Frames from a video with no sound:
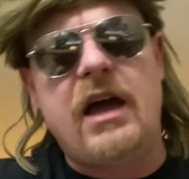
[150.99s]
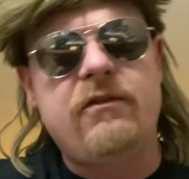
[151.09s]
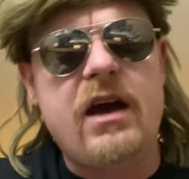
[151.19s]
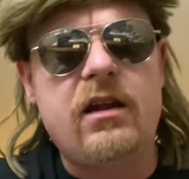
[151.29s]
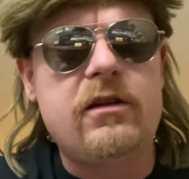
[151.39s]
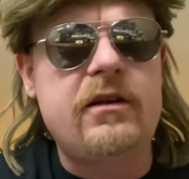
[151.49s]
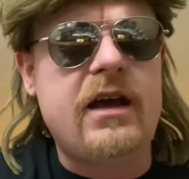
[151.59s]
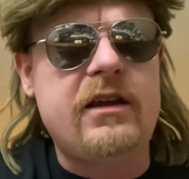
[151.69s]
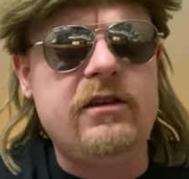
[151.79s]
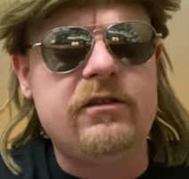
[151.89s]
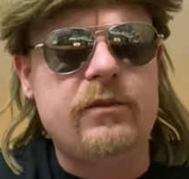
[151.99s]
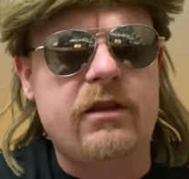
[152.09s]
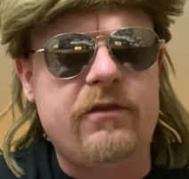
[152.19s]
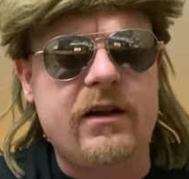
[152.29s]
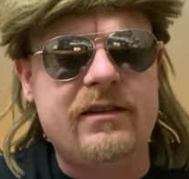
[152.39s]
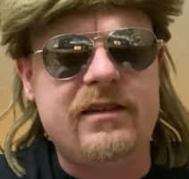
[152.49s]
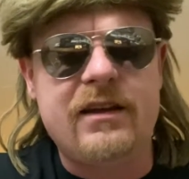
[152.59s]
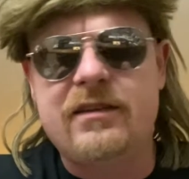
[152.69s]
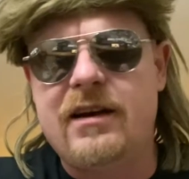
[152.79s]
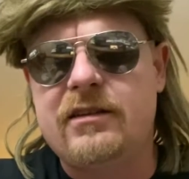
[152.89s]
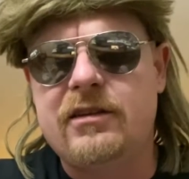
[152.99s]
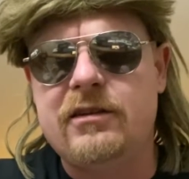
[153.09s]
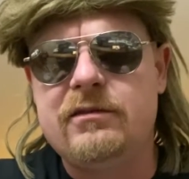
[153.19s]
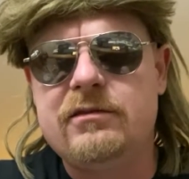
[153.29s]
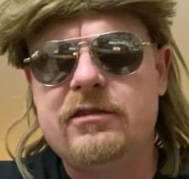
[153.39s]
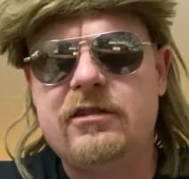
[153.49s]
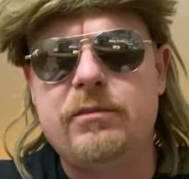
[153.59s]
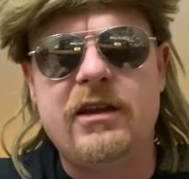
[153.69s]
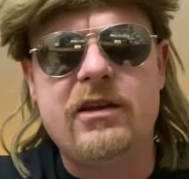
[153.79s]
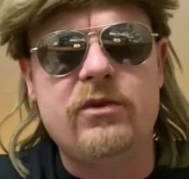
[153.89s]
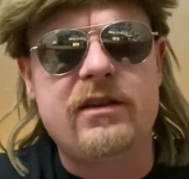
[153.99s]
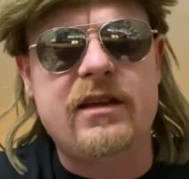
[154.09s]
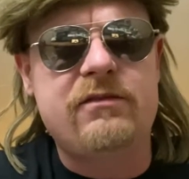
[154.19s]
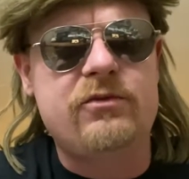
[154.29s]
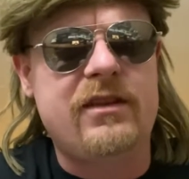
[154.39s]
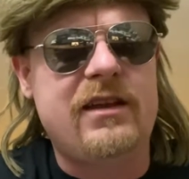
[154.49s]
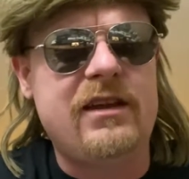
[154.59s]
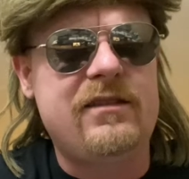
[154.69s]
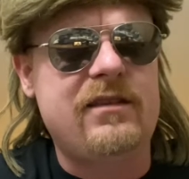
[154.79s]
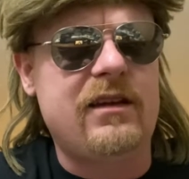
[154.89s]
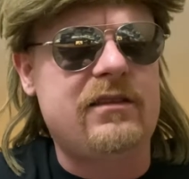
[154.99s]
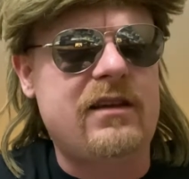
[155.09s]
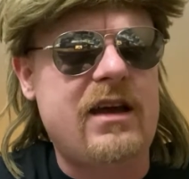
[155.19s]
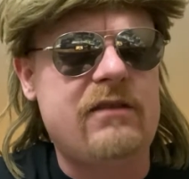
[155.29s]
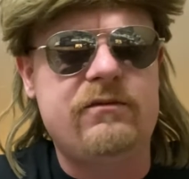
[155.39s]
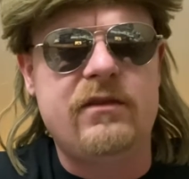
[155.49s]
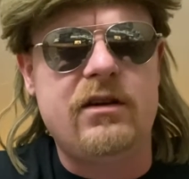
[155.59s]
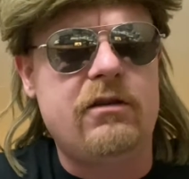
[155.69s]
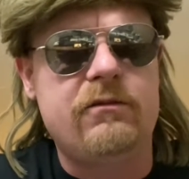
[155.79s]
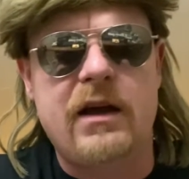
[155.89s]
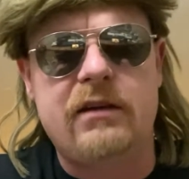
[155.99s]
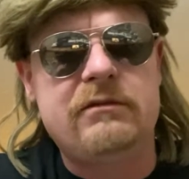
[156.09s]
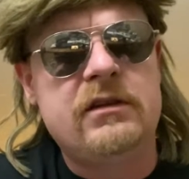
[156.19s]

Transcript: I've got to learn how to use motherfucking TikTok though, to begin with. That's one of the kids' things. I know, I,